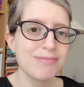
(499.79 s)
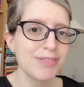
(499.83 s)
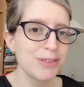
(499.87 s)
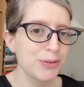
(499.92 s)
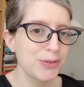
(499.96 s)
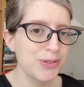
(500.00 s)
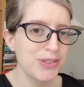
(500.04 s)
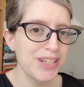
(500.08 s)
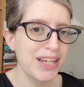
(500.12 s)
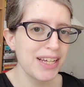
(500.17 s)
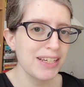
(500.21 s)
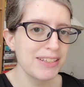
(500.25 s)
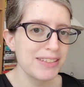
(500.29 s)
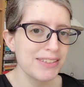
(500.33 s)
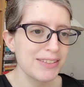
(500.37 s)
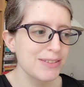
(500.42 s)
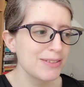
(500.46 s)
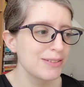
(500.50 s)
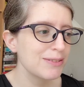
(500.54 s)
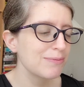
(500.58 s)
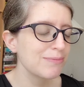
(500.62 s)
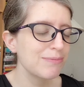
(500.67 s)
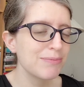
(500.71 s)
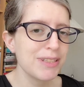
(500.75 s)
It was
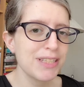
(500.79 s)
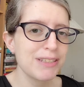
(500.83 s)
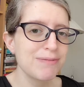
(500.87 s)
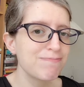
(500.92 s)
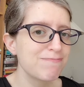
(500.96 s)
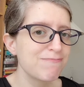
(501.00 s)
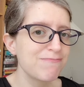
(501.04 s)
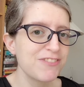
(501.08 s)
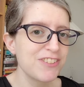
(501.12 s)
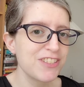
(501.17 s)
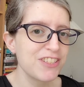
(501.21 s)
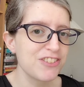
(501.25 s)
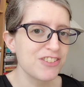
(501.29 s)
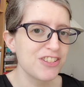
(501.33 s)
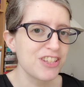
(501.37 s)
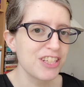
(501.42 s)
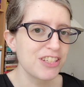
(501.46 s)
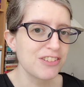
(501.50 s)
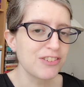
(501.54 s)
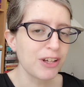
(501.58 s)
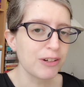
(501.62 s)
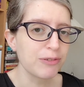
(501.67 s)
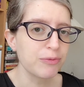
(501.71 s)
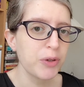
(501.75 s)
nice. It finished
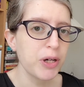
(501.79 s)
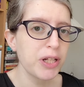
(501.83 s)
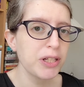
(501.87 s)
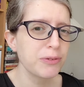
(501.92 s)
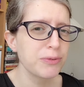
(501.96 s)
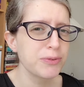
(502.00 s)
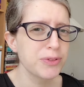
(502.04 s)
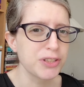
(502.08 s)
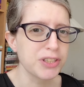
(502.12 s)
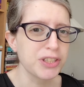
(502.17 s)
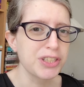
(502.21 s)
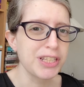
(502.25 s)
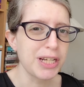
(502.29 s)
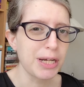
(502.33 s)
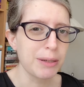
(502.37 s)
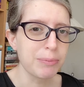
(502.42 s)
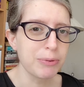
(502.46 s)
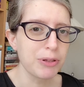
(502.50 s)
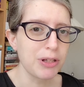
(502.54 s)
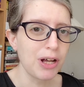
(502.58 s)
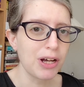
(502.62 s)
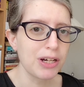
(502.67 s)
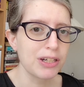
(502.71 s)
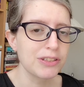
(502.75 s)
things off well. It was a good
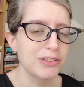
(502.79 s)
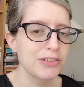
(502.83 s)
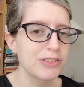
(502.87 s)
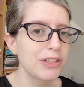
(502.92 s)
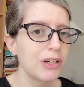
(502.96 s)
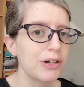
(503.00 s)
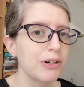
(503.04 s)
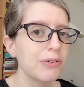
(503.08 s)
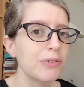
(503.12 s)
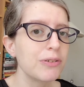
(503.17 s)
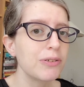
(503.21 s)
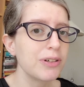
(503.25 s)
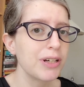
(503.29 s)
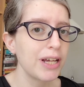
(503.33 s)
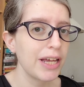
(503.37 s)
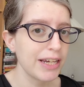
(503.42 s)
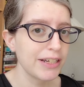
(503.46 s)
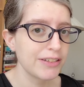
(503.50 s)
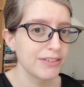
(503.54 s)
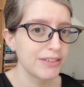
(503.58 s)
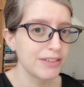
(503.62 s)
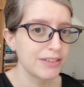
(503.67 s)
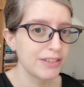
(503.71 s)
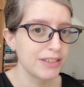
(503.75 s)
epilogue, so
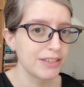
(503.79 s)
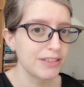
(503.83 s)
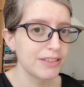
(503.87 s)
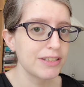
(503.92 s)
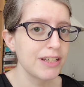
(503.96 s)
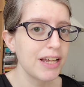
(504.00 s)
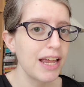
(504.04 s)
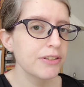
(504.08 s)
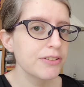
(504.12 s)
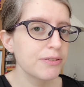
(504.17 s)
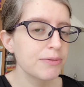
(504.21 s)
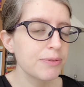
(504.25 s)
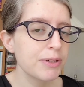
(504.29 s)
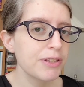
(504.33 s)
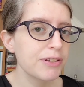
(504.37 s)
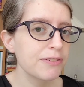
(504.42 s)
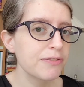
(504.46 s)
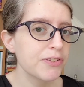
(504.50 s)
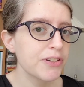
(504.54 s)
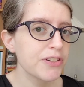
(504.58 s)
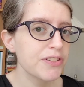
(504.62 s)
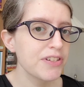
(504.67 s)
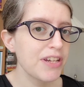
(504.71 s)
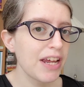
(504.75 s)
excellent. I also read the
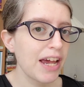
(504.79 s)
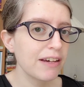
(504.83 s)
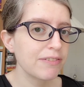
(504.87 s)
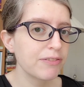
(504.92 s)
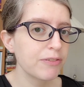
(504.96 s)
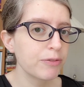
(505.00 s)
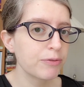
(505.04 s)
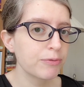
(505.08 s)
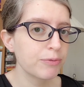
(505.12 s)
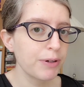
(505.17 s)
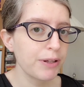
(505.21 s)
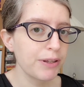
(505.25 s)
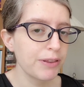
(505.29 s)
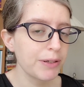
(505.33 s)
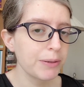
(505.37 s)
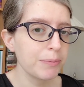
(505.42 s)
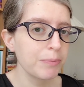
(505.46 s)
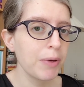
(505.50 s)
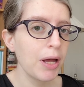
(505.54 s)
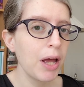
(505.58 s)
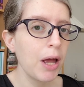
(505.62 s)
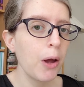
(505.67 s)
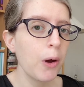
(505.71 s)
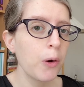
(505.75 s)
first half of
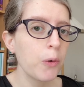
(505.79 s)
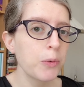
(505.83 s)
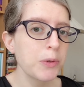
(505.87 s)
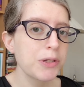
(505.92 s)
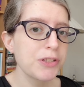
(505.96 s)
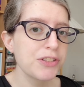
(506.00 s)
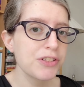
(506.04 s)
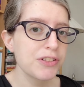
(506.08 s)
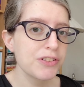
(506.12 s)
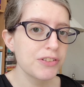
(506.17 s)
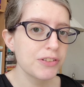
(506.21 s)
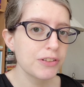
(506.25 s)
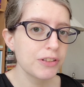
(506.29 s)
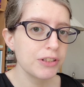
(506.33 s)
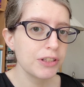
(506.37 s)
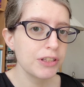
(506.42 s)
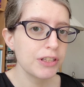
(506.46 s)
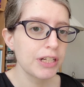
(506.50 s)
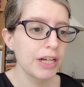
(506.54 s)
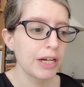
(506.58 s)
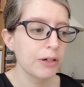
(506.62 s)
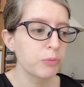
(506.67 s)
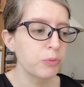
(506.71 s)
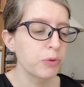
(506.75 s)
Rhythm, which is
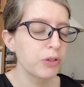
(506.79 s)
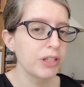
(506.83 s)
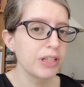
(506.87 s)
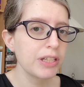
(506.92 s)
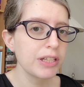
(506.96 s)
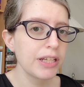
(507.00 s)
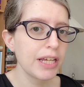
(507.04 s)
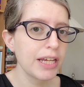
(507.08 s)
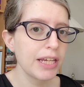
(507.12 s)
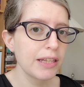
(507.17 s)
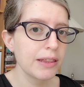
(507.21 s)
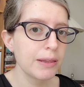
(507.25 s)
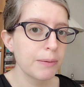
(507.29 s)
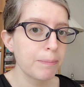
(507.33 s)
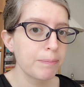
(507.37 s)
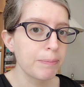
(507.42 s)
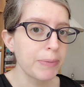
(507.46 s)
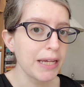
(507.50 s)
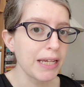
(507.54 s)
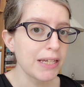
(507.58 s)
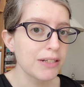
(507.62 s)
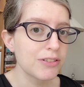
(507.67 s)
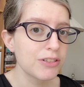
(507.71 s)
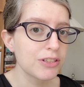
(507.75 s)
good. I really like the
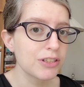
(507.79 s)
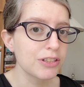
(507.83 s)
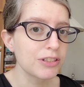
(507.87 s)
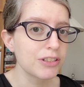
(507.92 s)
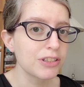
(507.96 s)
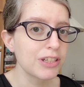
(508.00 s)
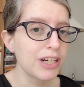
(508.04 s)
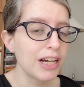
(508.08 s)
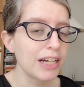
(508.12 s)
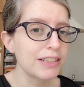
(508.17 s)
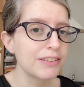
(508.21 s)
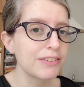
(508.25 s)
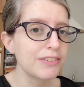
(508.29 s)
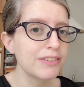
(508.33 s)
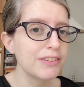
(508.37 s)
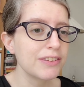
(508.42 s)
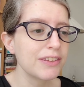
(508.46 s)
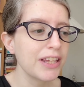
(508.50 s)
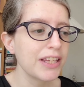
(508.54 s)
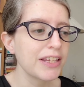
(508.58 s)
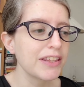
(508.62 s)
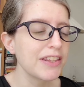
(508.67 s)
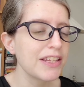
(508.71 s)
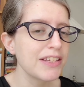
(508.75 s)
banter.
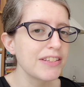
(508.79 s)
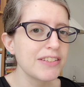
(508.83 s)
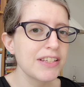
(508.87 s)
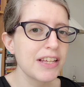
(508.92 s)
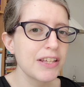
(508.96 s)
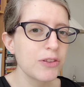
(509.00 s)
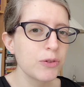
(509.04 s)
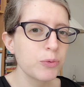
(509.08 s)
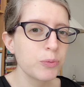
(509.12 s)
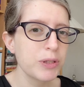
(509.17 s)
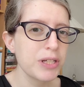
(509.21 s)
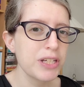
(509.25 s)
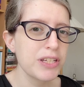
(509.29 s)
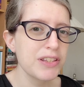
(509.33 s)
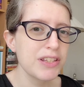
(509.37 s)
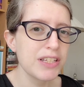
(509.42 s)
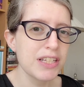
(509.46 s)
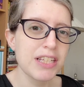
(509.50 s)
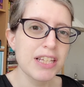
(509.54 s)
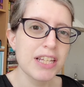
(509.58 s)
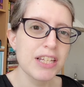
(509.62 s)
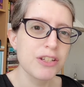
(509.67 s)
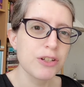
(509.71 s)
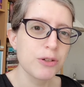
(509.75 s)
They say the witty
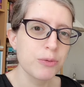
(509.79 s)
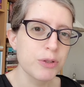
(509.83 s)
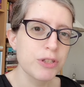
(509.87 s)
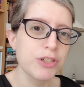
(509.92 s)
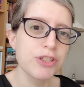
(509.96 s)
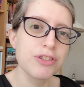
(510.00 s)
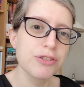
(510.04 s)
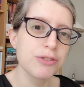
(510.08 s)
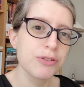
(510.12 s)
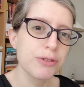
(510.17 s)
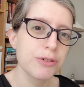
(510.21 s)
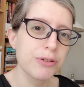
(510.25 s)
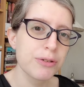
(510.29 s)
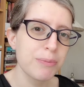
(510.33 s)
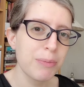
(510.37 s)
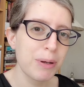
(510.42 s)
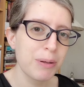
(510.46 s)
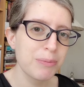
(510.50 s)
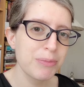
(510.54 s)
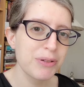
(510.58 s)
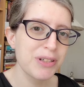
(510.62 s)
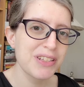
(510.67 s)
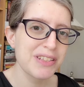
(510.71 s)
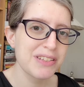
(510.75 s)
thing that you wish you would
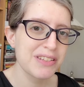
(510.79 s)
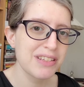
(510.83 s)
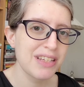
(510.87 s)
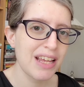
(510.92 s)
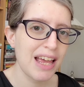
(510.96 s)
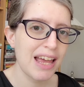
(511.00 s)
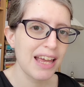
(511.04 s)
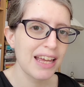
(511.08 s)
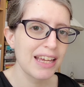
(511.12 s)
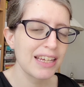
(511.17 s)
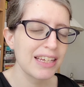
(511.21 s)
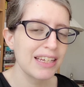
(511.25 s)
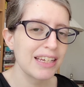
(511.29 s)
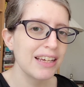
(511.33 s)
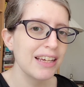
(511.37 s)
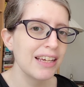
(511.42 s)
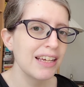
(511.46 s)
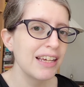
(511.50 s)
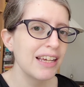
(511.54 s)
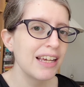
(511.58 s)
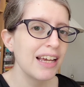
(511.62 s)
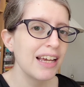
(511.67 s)
remember to say.